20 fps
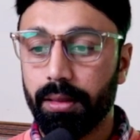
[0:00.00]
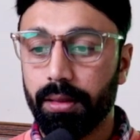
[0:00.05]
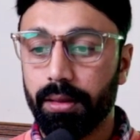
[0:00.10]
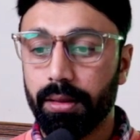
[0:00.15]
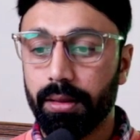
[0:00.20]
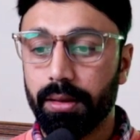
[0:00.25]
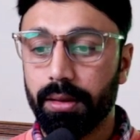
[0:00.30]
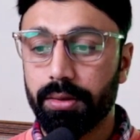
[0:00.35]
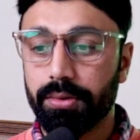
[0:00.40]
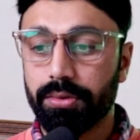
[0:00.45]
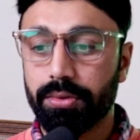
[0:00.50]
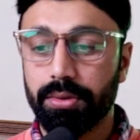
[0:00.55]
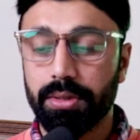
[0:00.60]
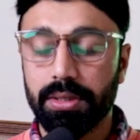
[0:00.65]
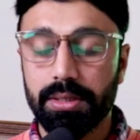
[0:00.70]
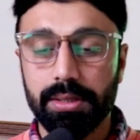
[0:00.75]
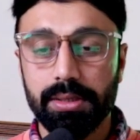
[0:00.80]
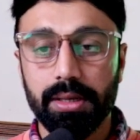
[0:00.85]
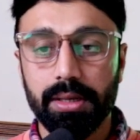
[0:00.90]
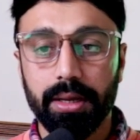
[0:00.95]
So this
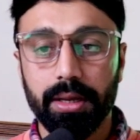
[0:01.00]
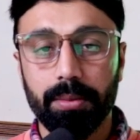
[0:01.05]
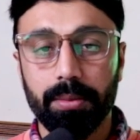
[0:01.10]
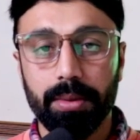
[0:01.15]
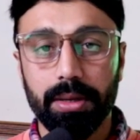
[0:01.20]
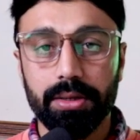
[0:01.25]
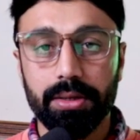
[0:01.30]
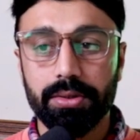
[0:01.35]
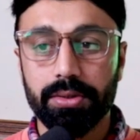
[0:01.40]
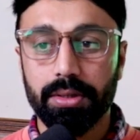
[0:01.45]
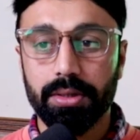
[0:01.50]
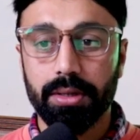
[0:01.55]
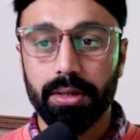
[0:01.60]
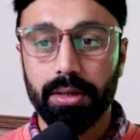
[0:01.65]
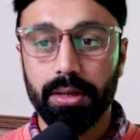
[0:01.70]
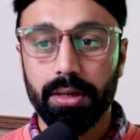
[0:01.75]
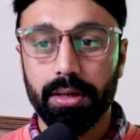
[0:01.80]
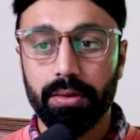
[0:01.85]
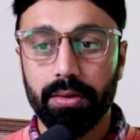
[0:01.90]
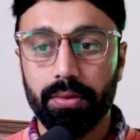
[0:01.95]
is an image
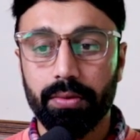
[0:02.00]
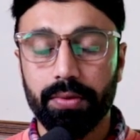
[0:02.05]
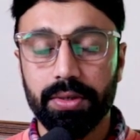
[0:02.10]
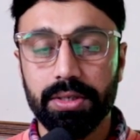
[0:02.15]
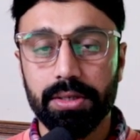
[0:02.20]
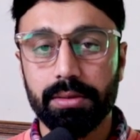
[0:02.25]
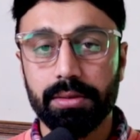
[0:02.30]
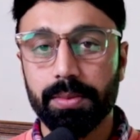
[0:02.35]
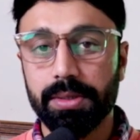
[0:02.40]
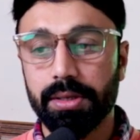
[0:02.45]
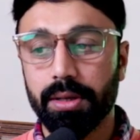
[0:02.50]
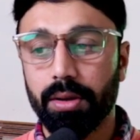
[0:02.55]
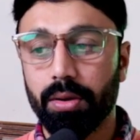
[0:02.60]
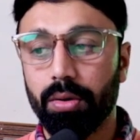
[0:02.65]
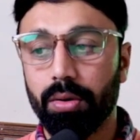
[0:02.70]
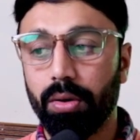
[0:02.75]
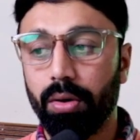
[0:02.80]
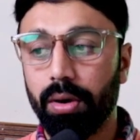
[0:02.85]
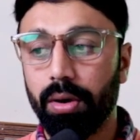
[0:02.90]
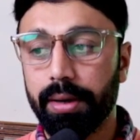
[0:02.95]
which is missing
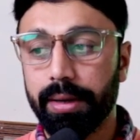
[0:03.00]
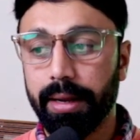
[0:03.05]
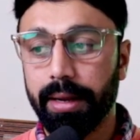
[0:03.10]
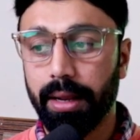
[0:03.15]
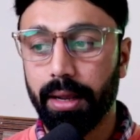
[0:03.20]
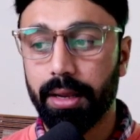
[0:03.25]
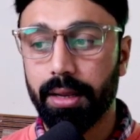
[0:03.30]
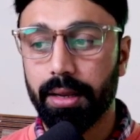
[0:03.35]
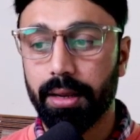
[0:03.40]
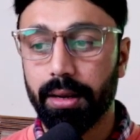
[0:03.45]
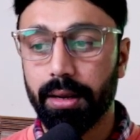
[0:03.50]
alt tag,